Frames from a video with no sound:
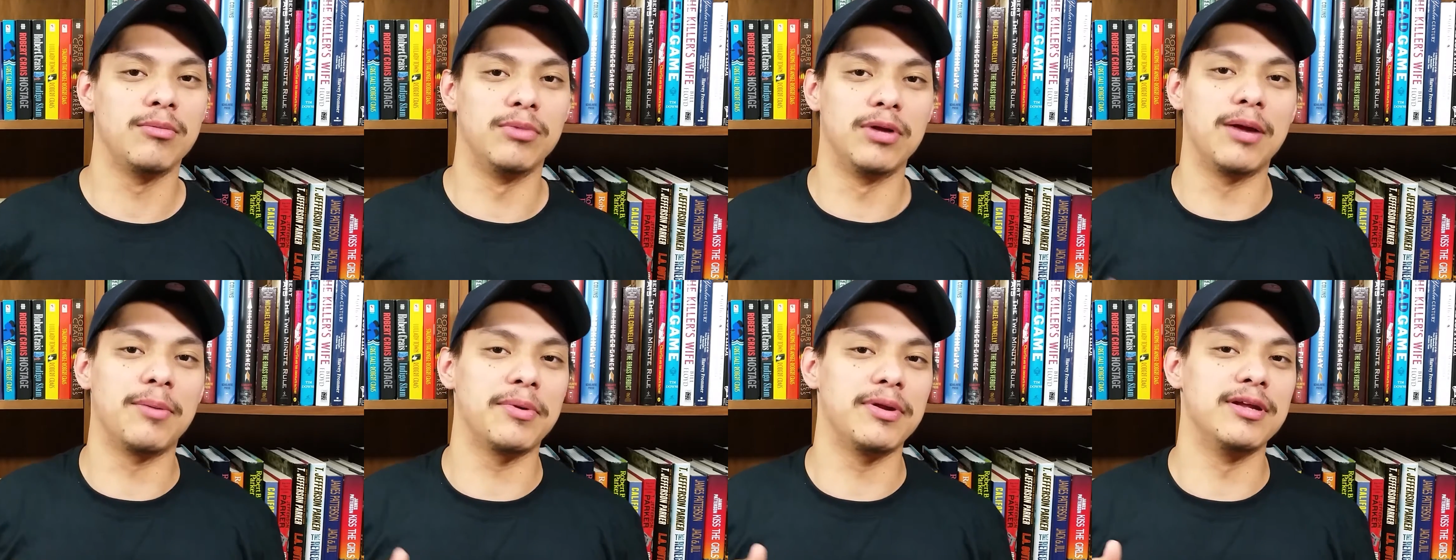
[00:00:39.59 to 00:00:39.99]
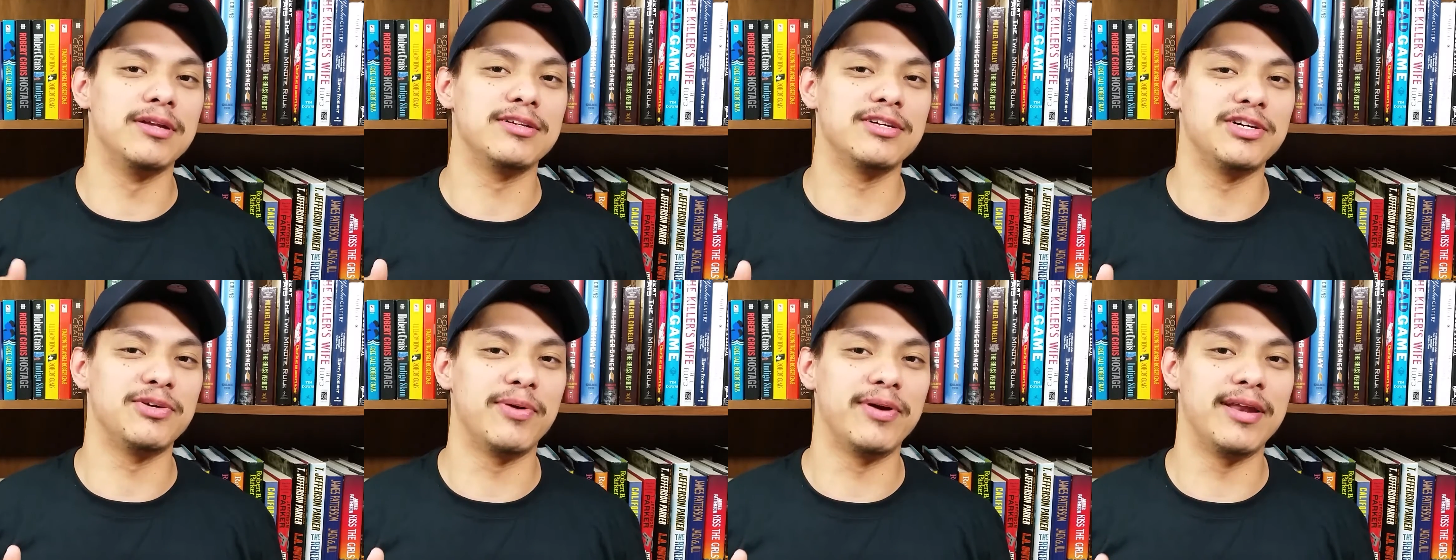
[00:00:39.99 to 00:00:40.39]
But I'm going
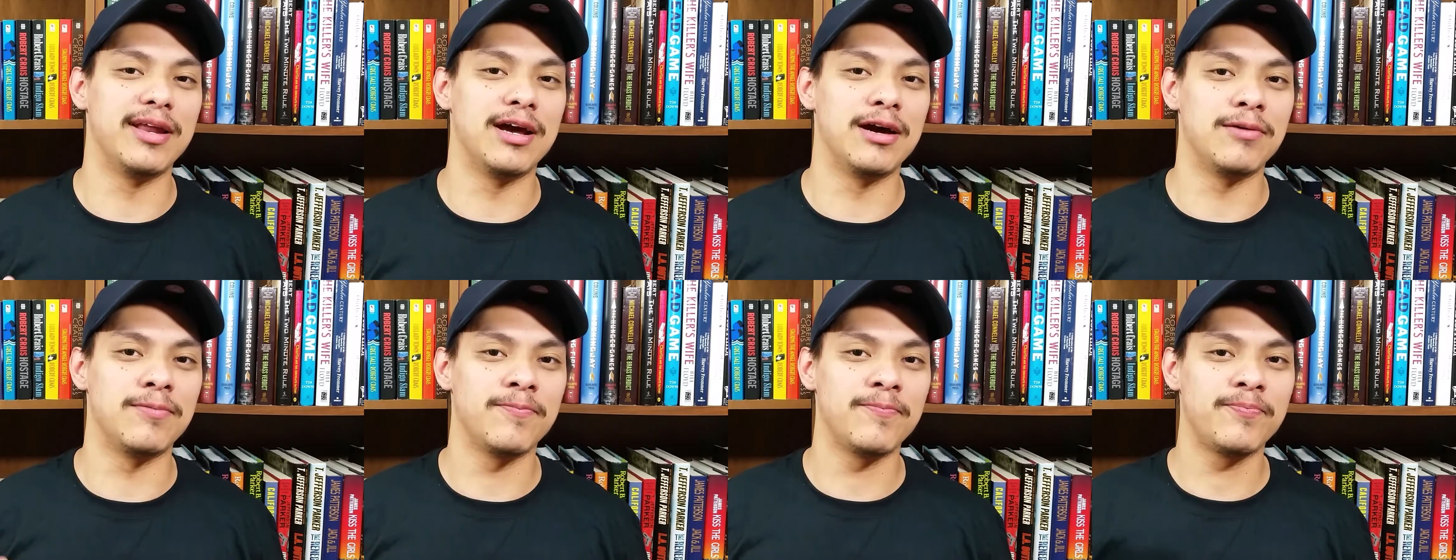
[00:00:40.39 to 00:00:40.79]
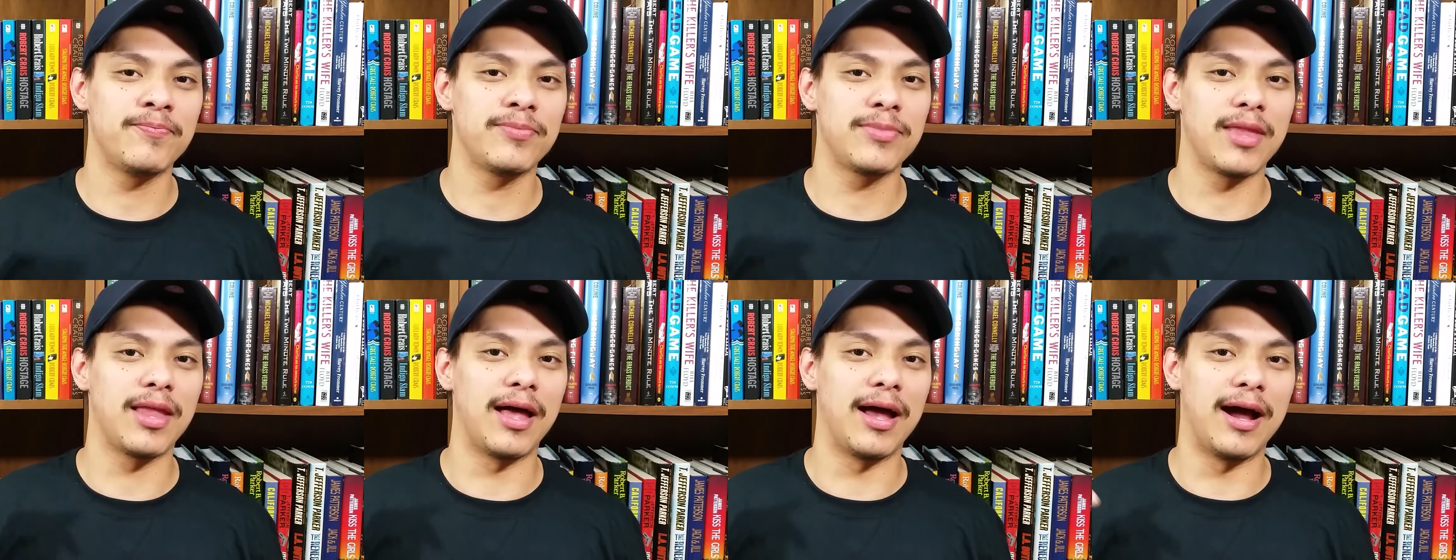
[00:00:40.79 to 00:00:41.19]
to tell you right now,
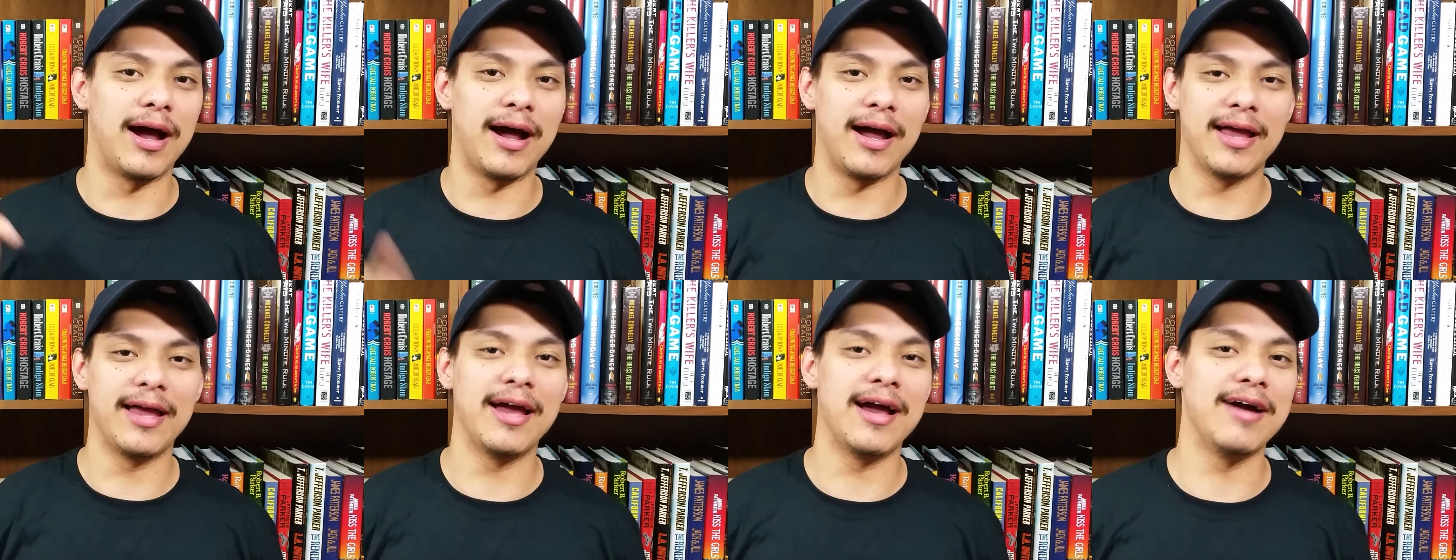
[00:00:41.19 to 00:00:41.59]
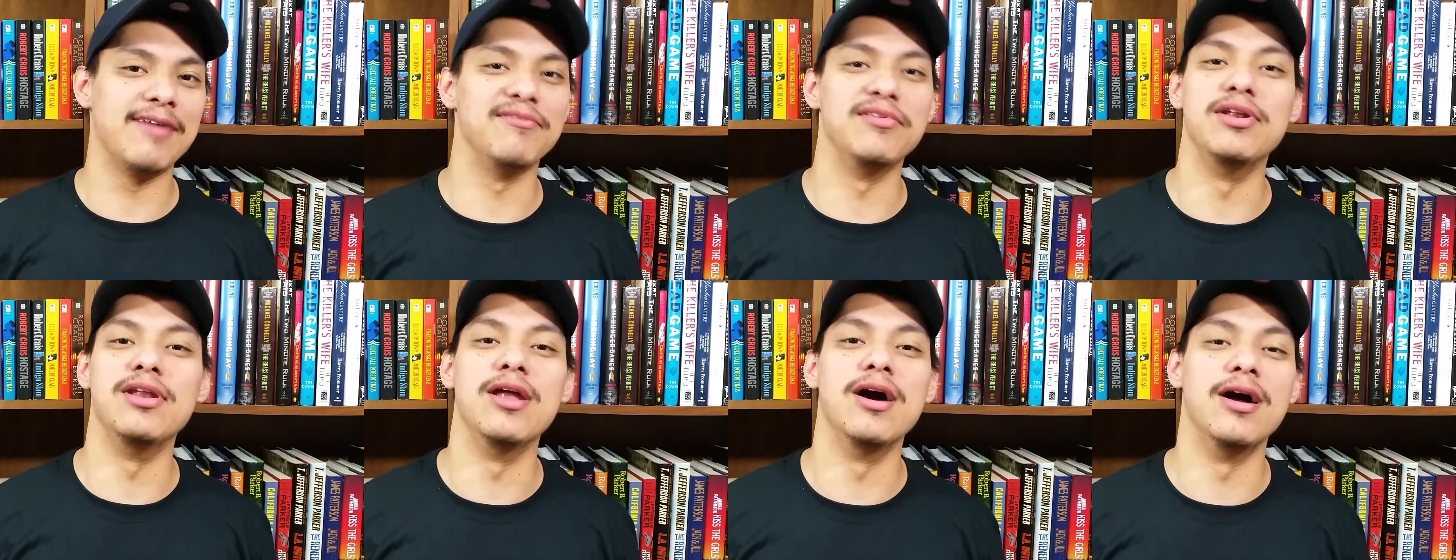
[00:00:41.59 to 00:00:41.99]
I
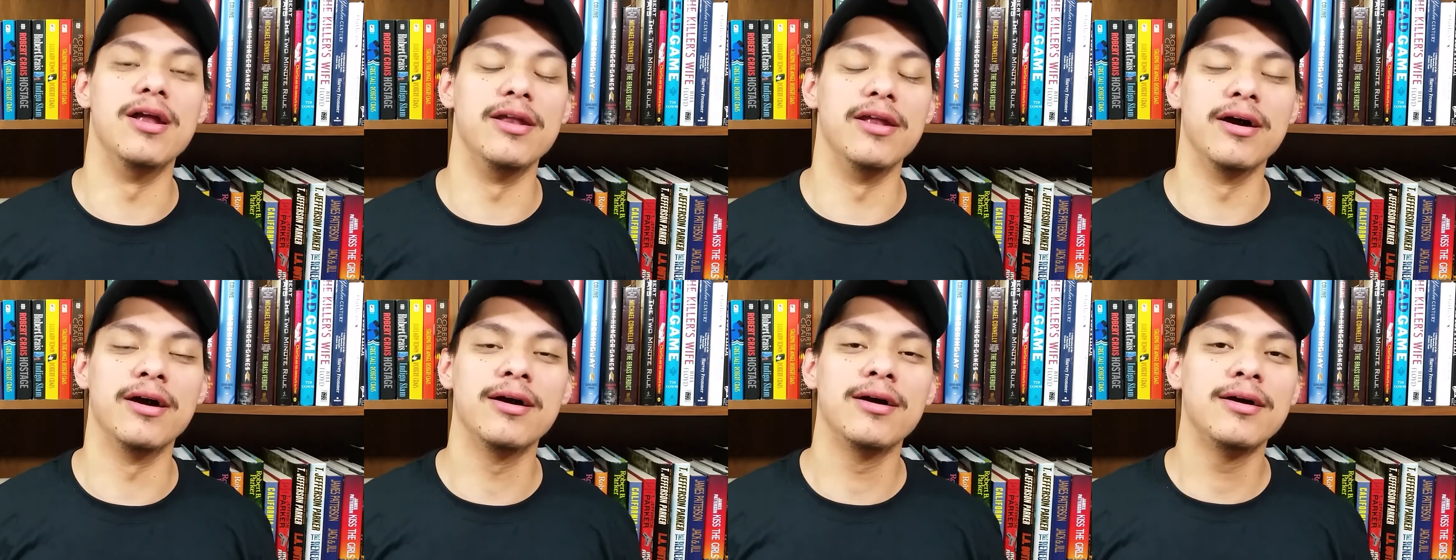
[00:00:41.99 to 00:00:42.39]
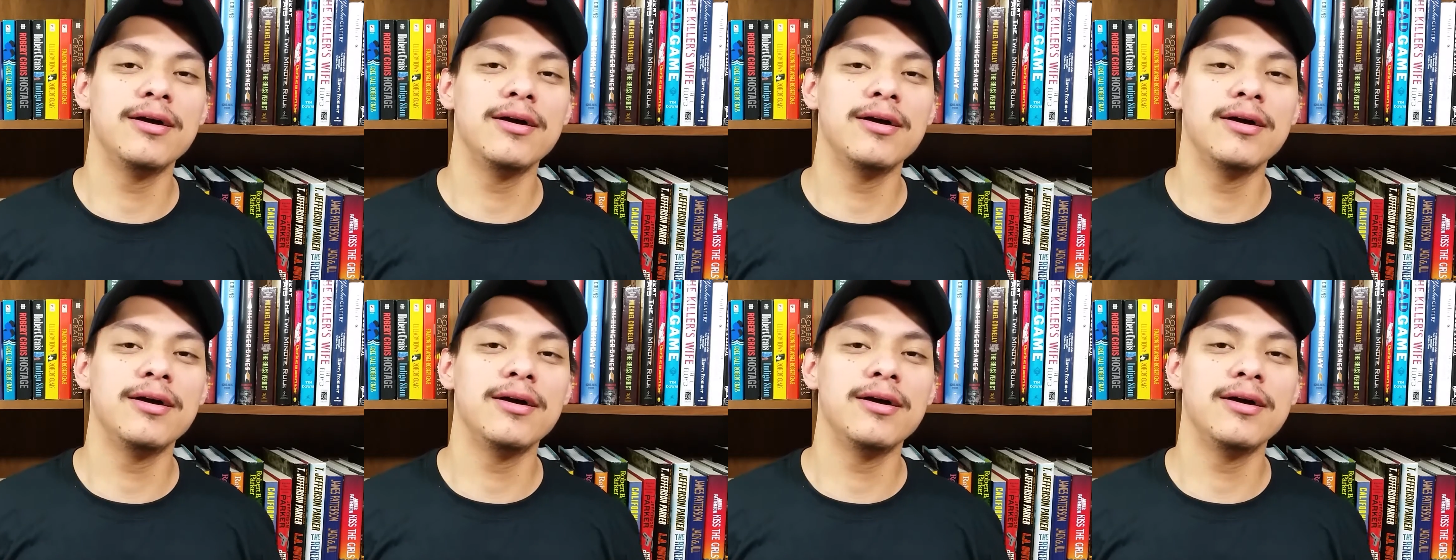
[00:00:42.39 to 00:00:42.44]
have none,